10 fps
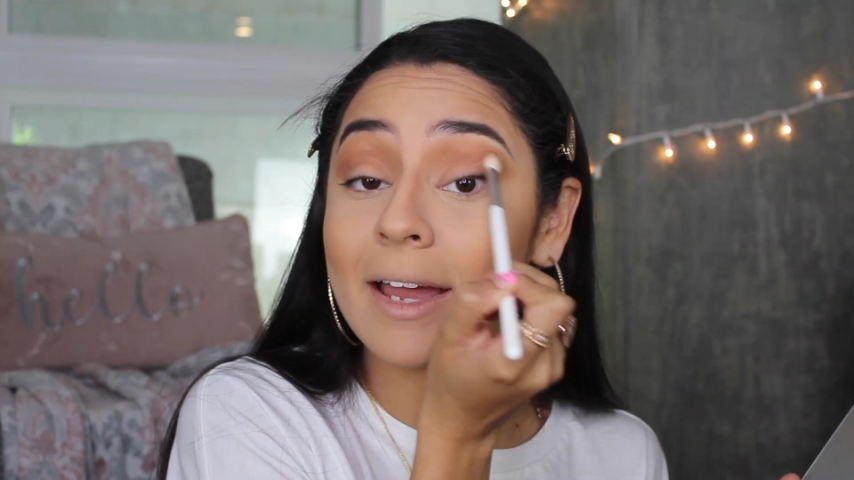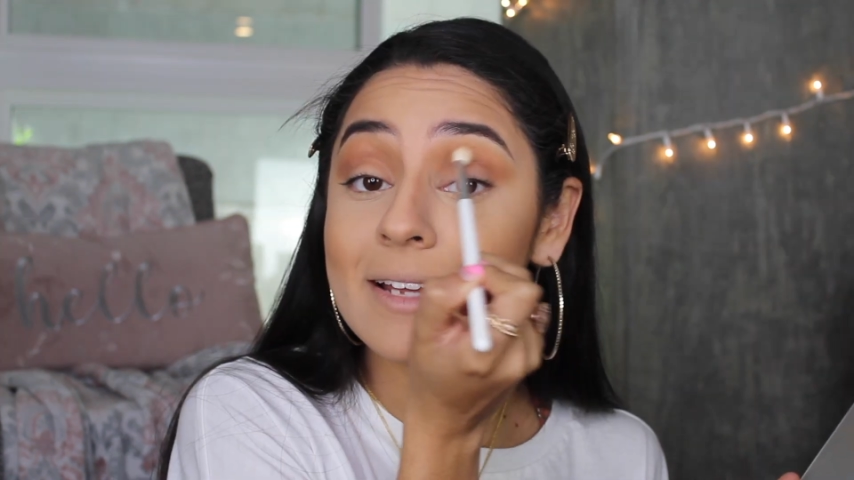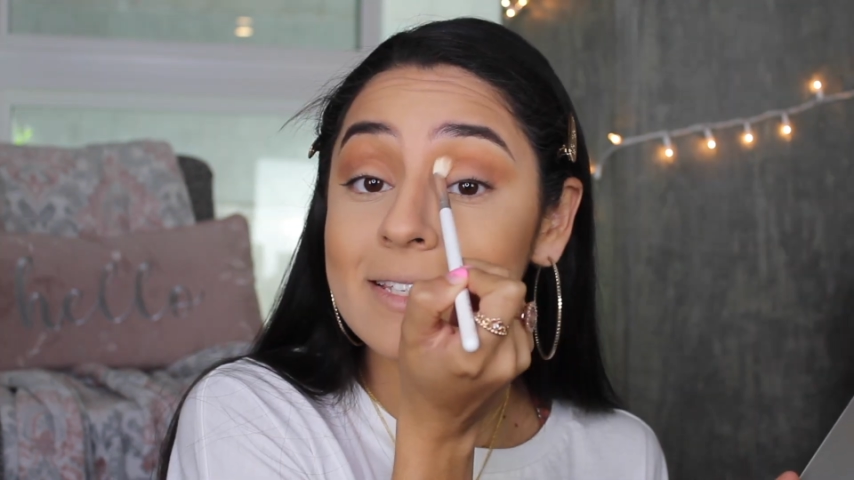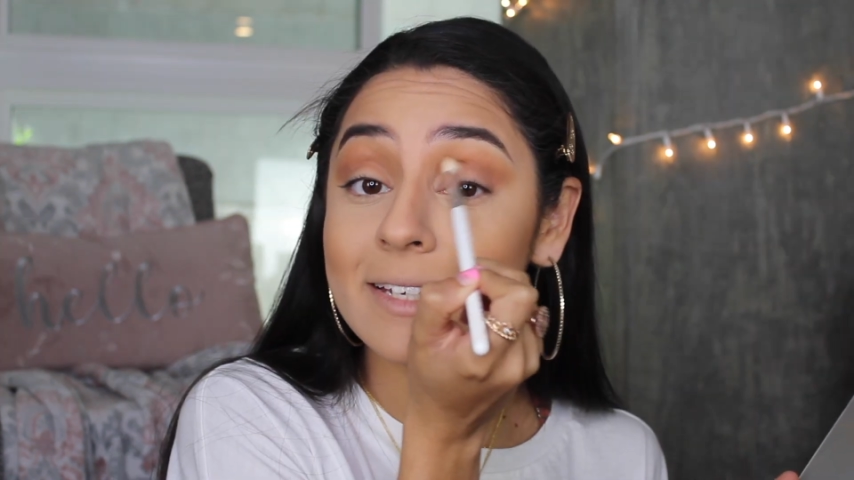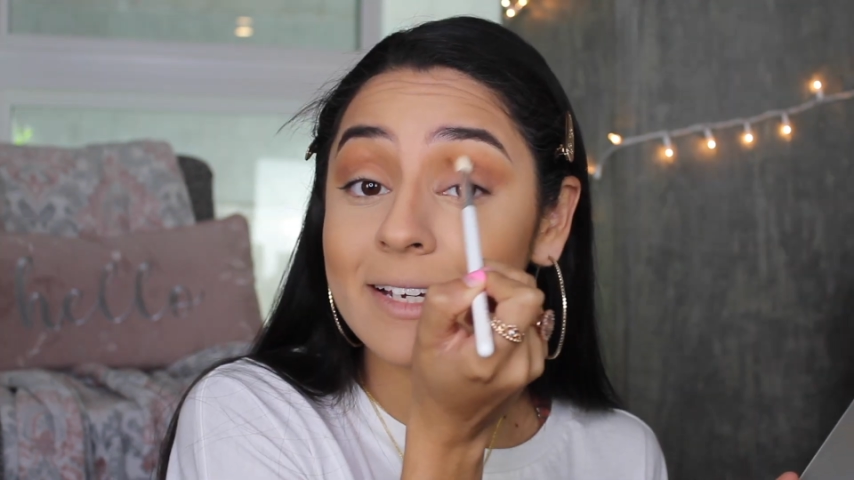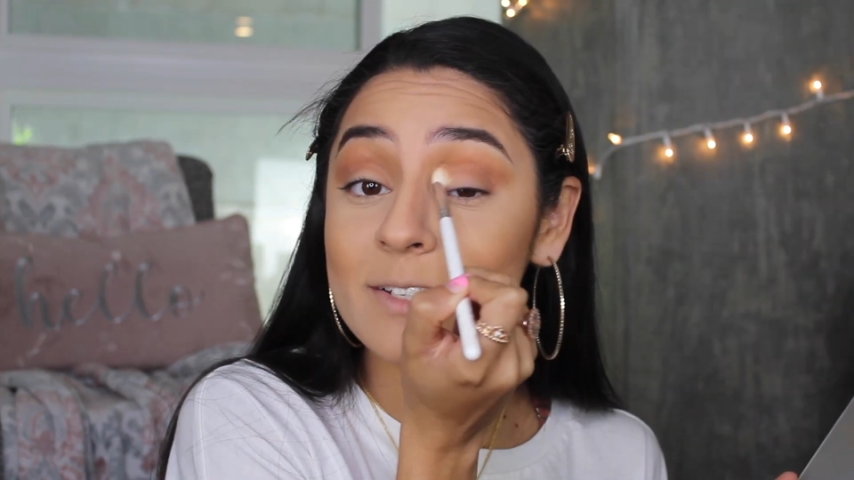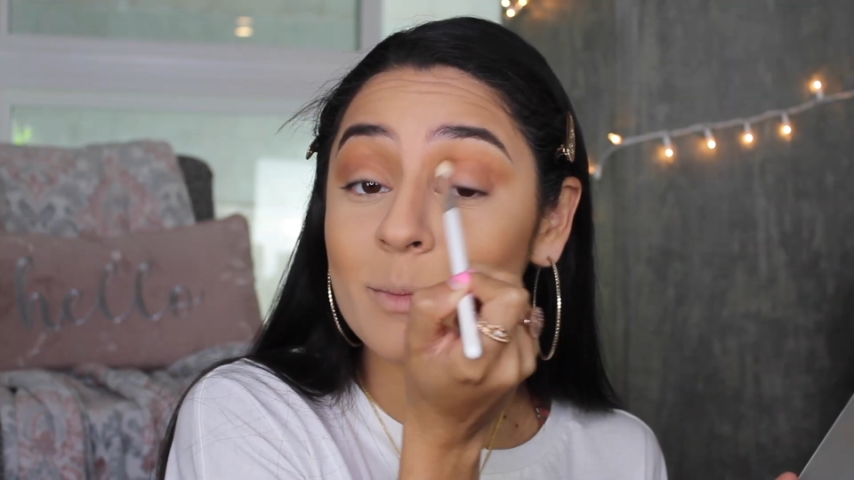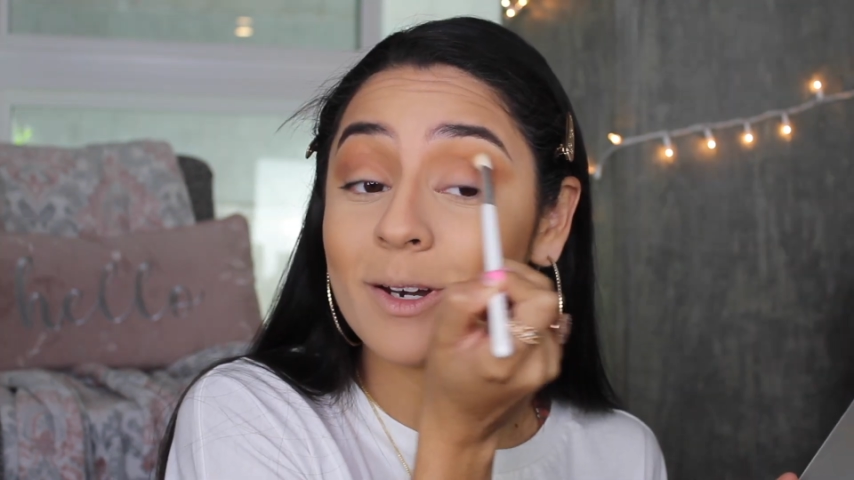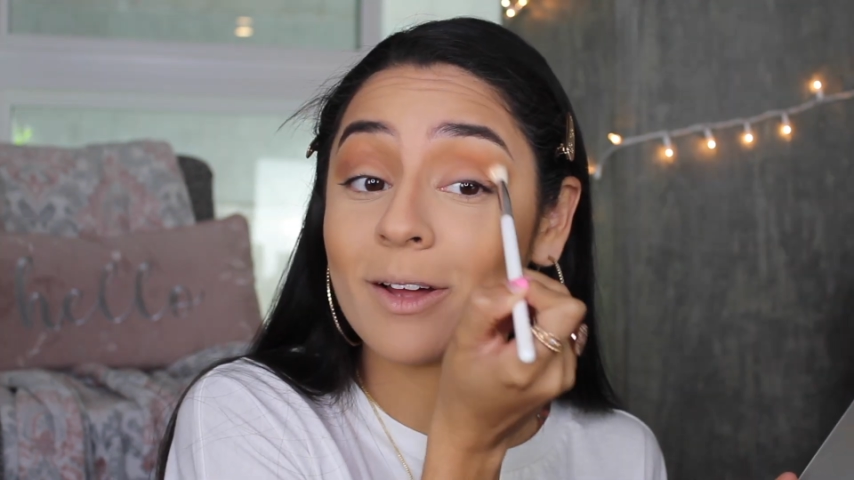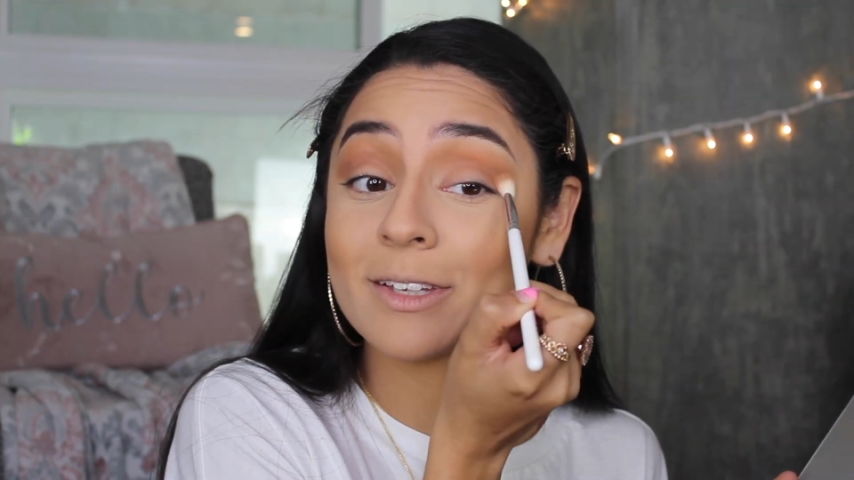AC has
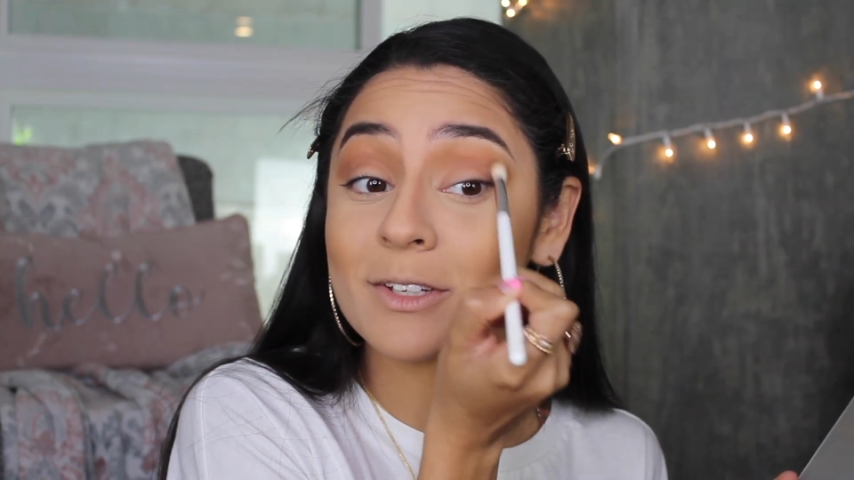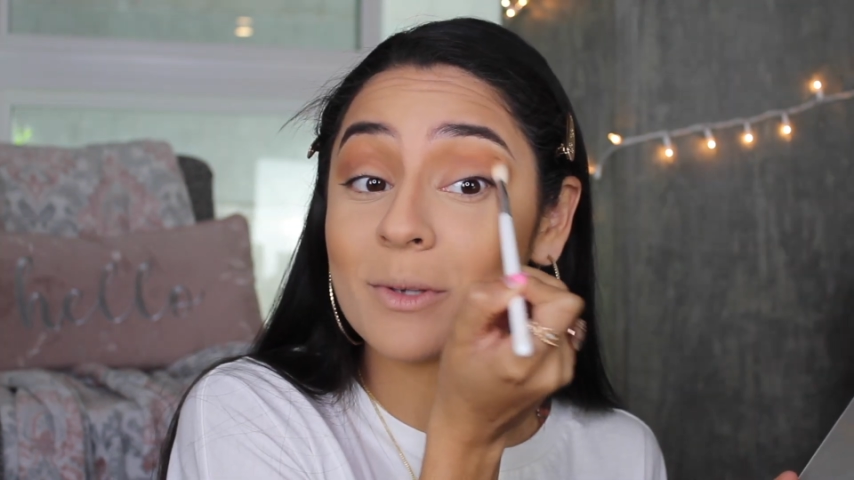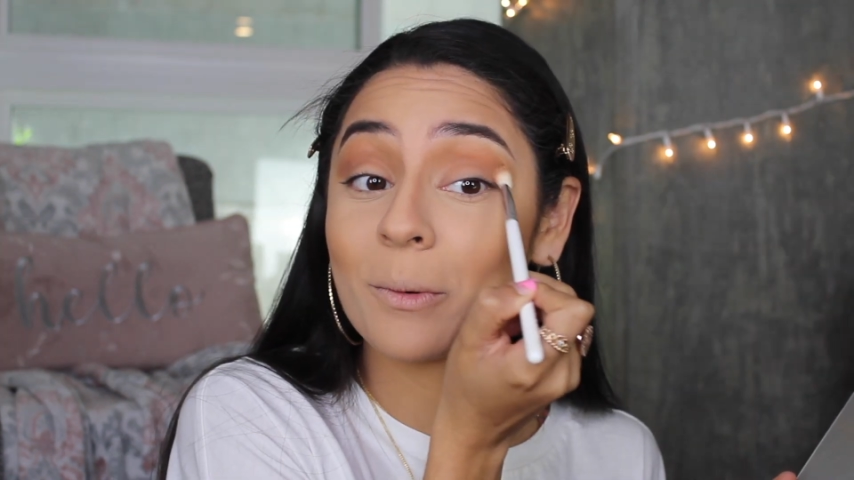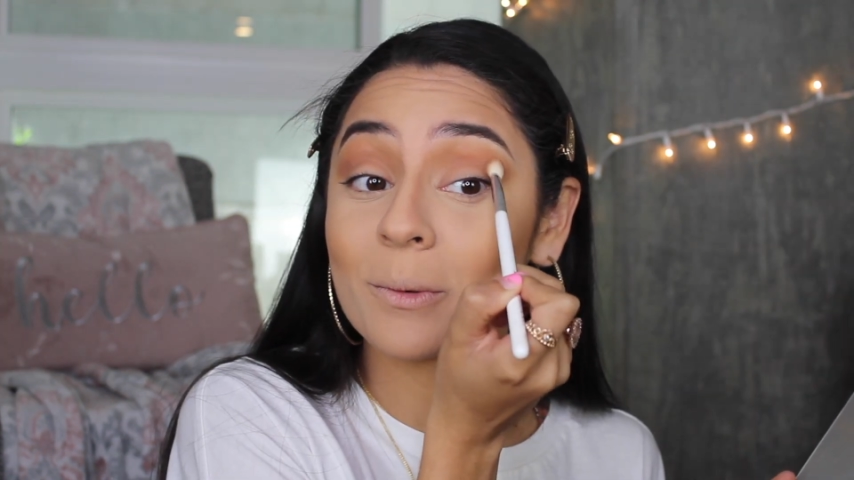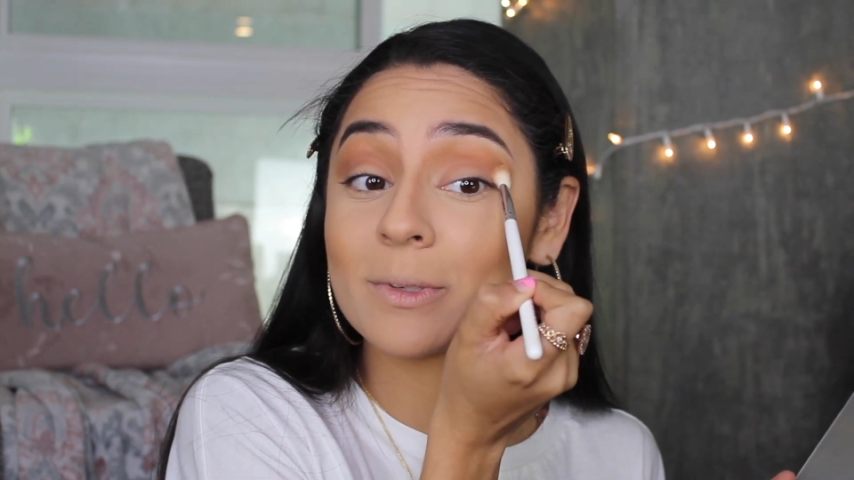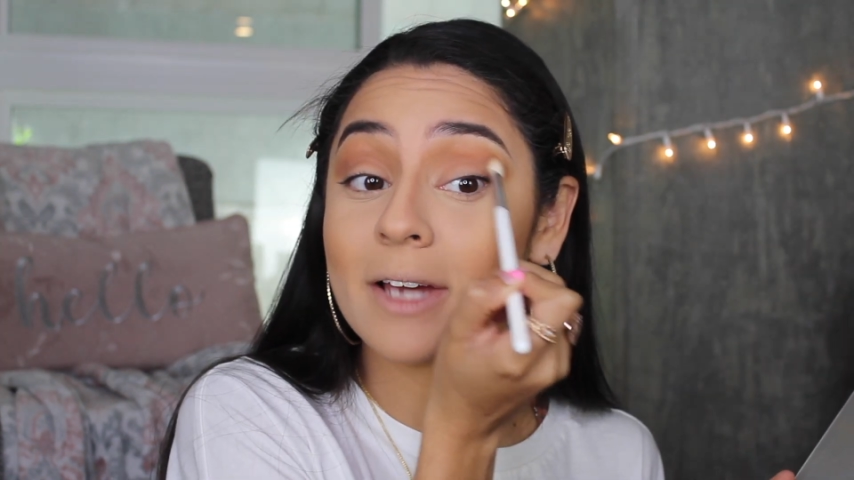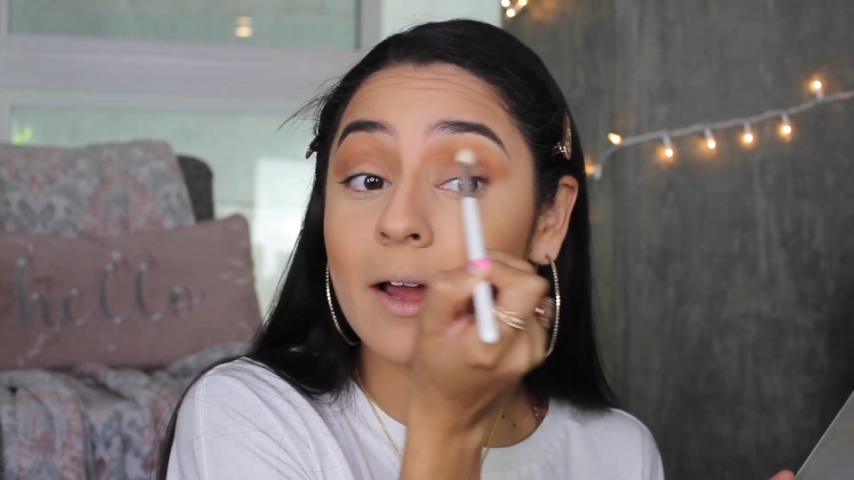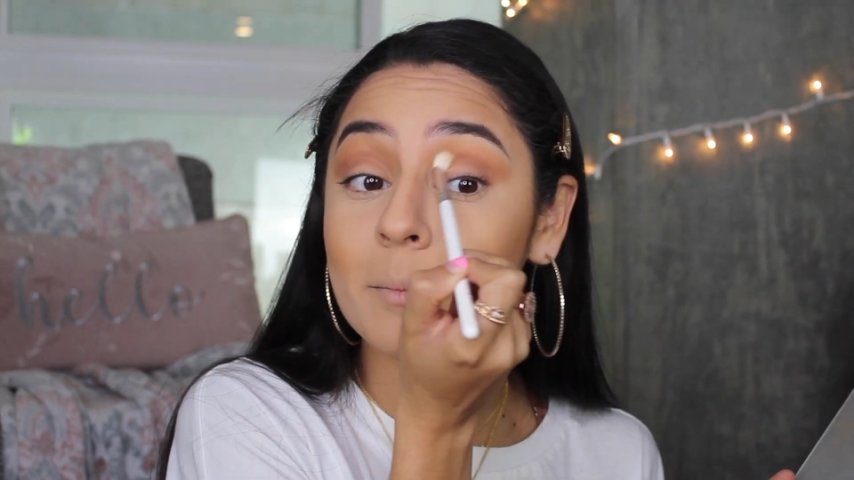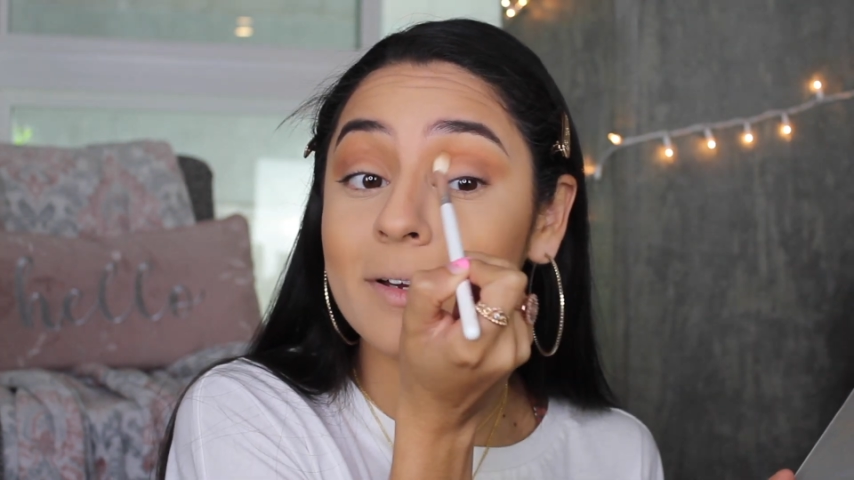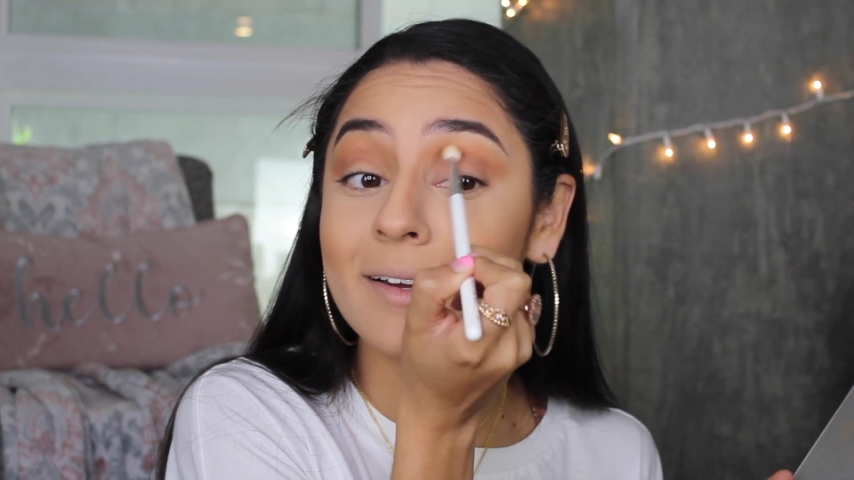been on this whole
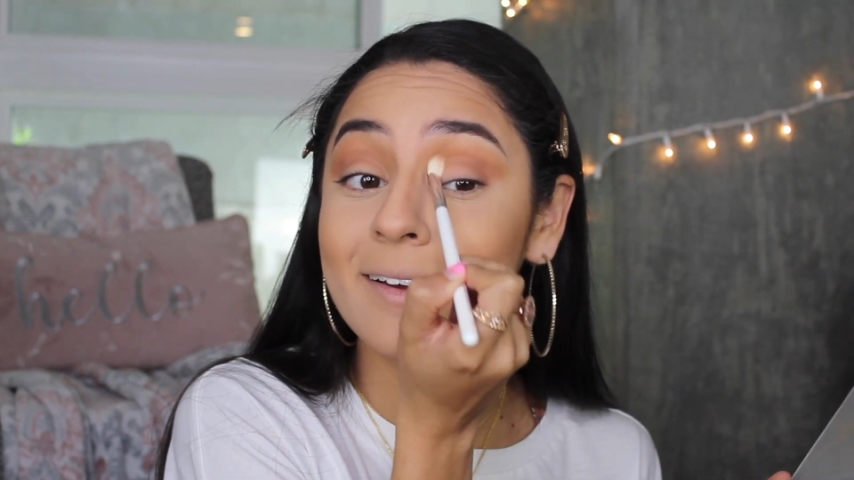time.